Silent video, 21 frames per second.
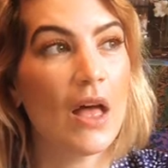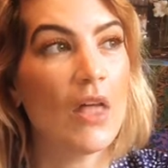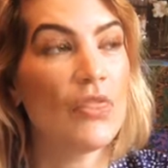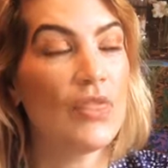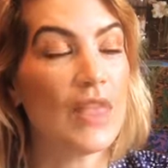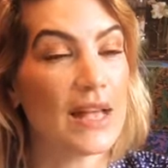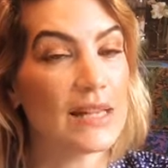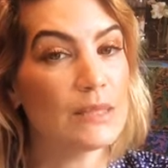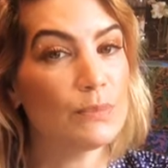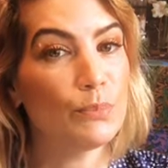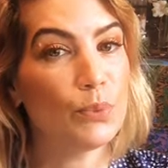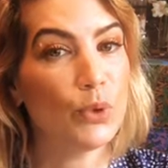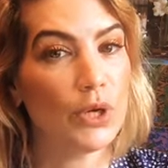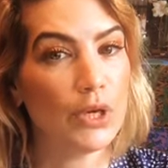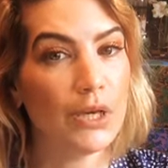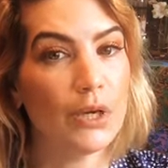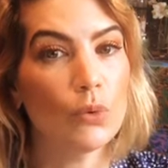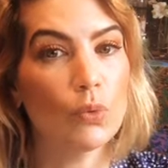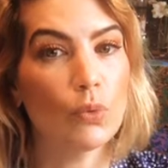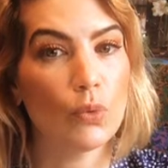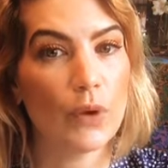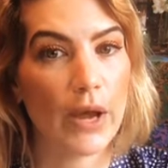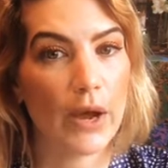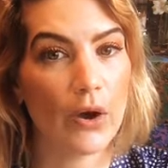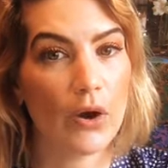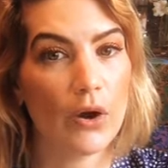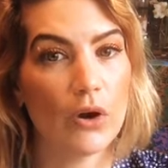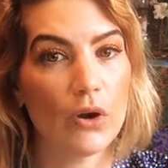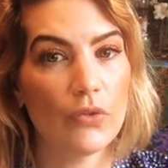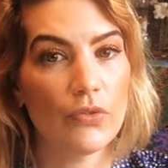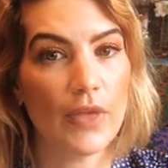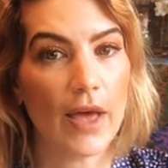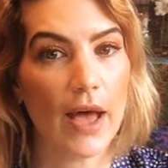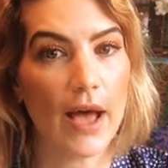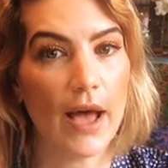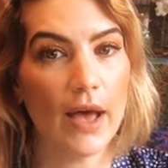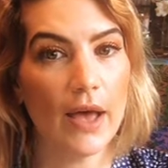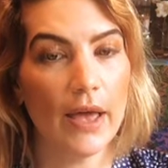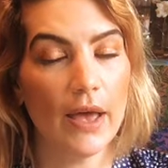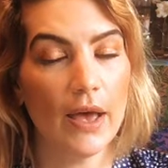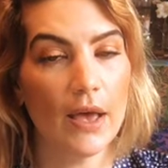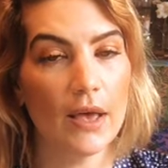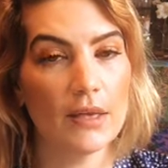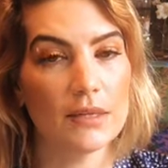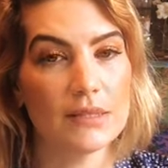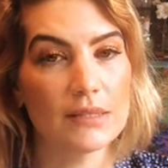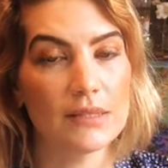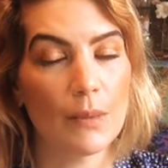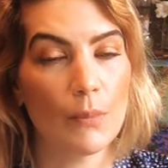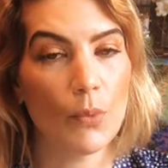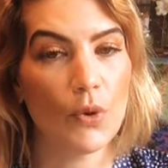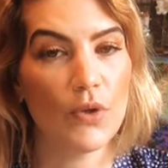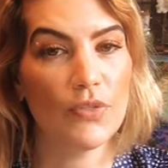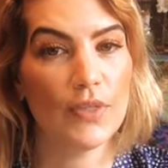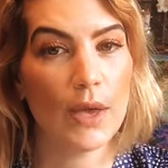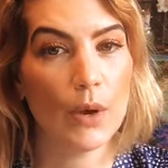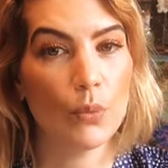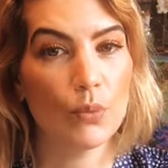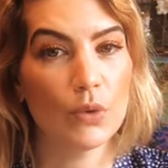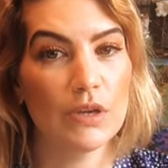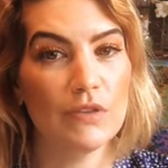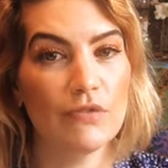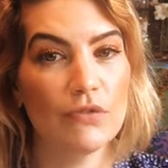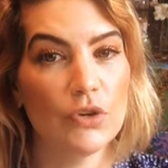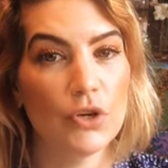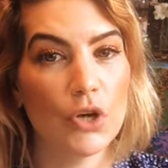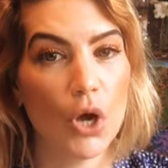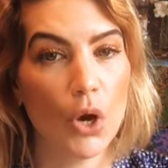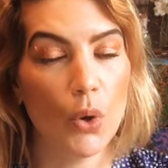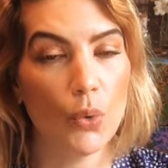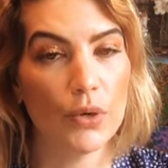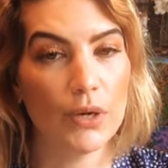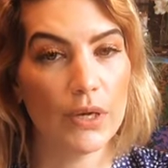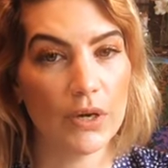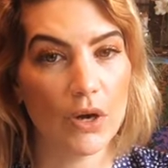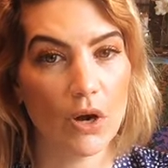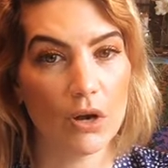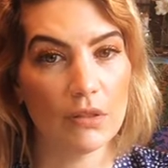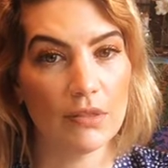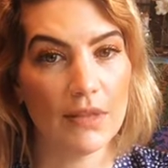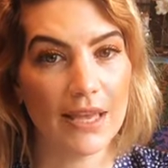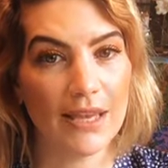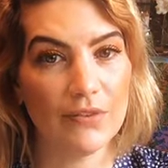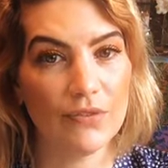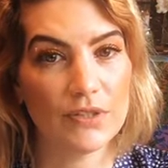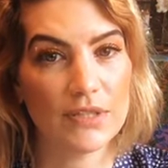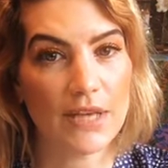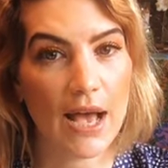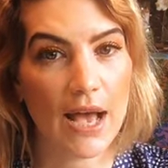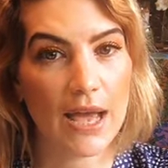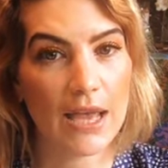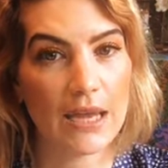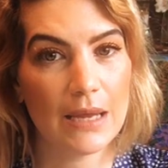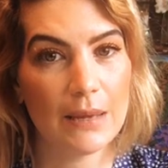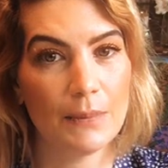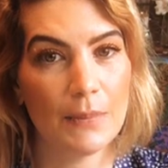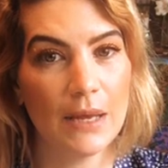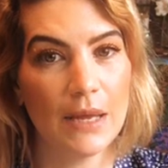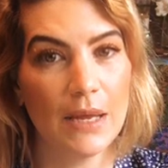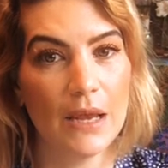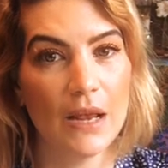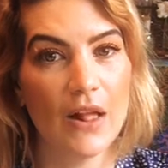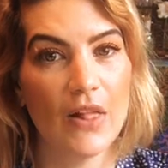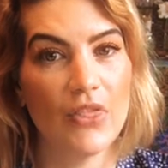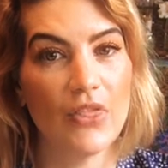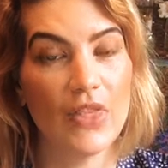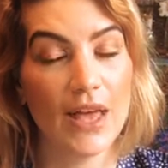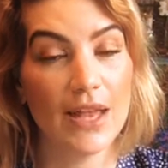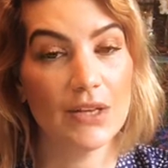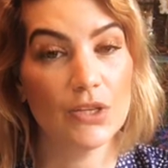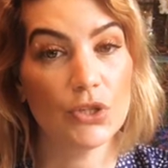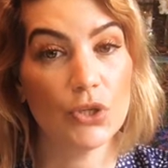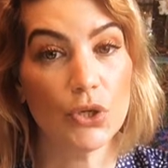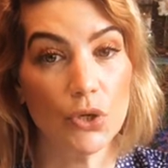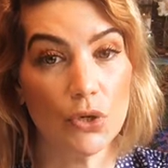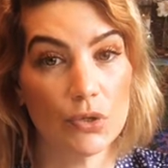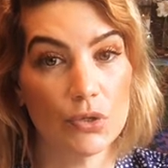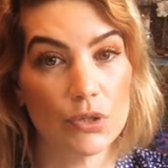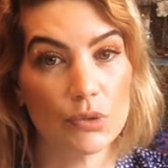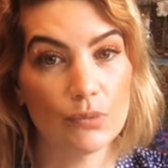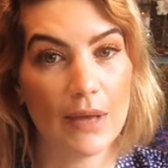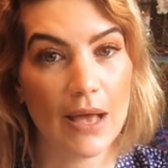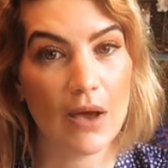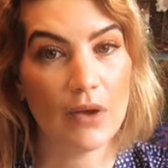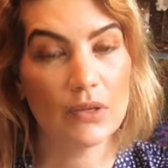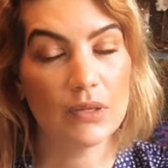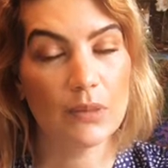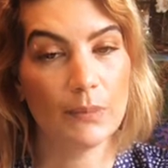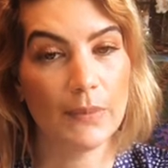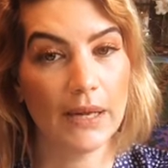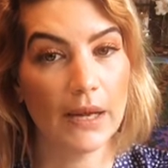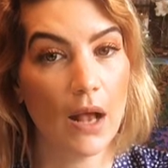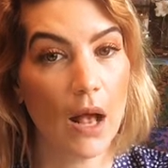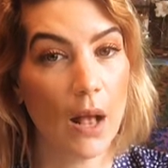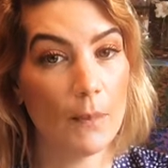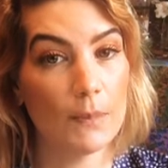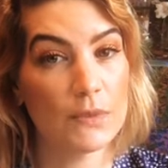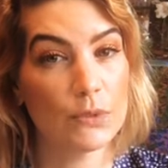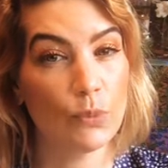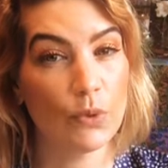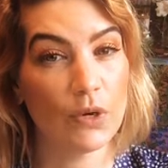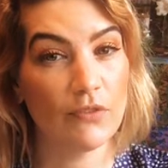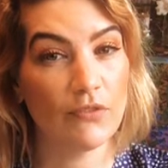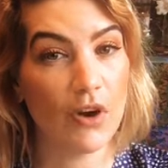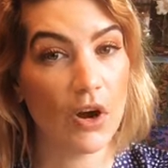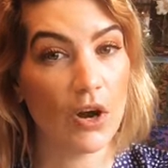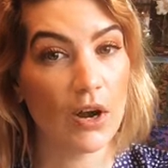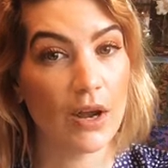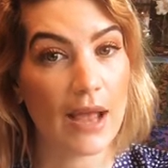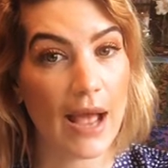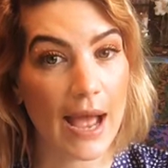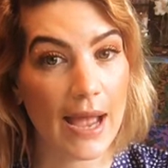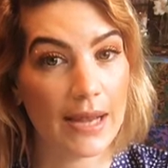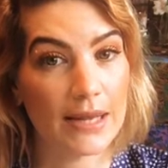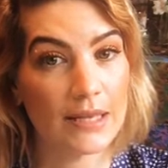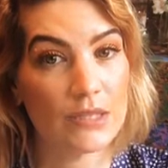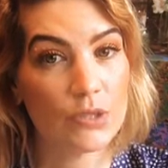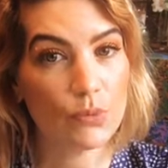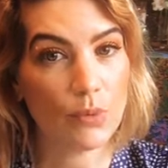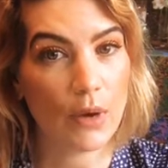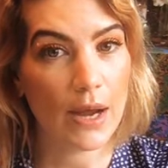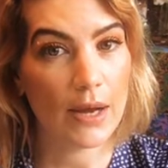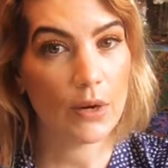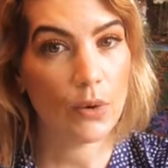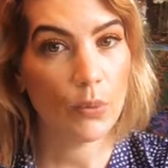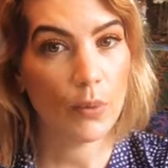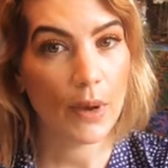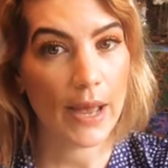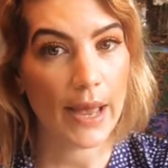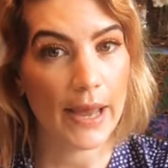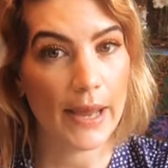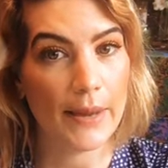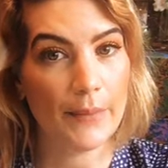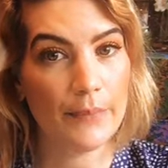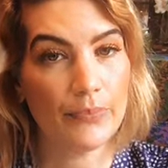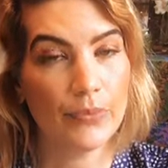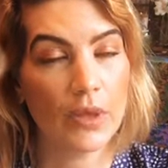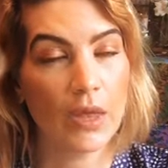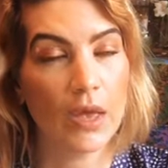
That's pretty rare that uh, someone that we've known in our lifetime then turns around and becomes one of our guides right away.